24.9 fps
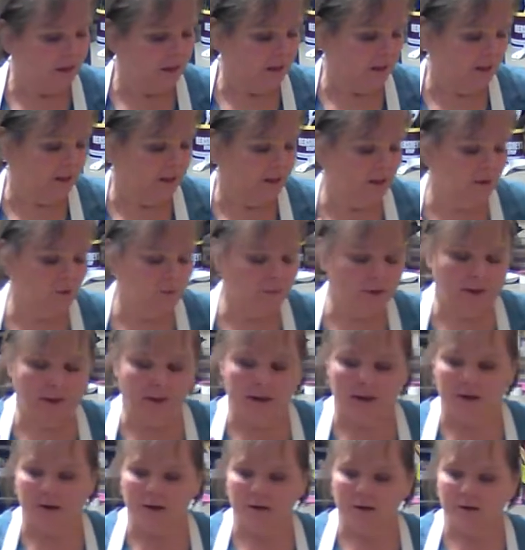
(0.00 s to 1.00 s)
and we
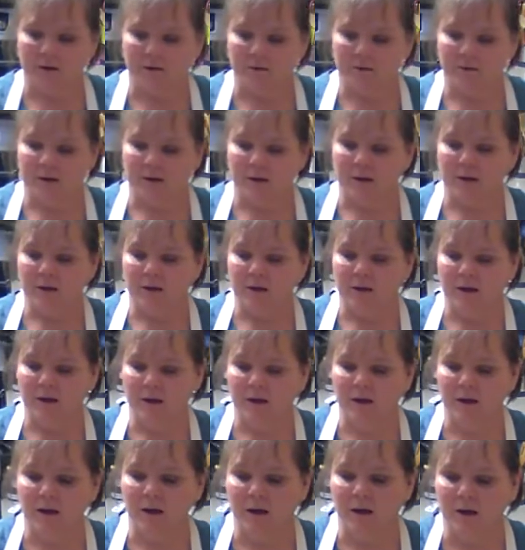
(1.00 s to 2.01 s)
have the
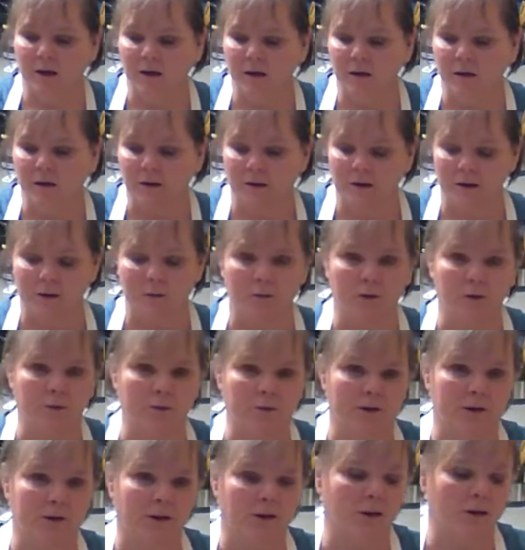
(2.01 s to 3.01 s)
garlic
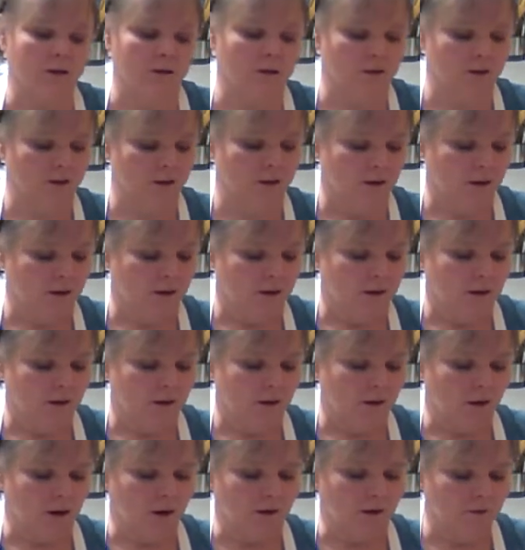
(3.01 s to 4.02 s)
Parmesan
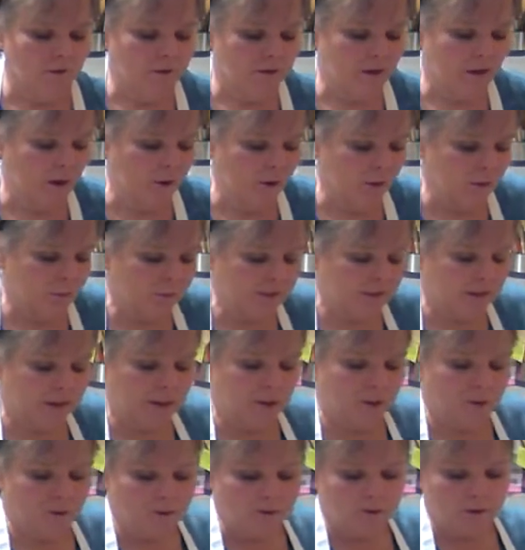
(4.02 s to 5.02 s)
cauliflower
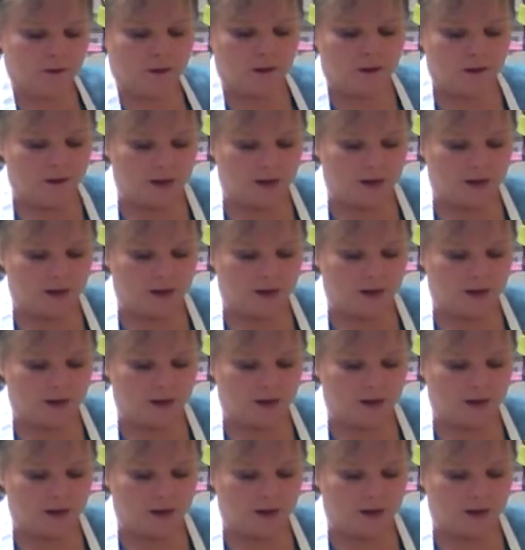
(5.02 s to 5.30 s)
potatoes.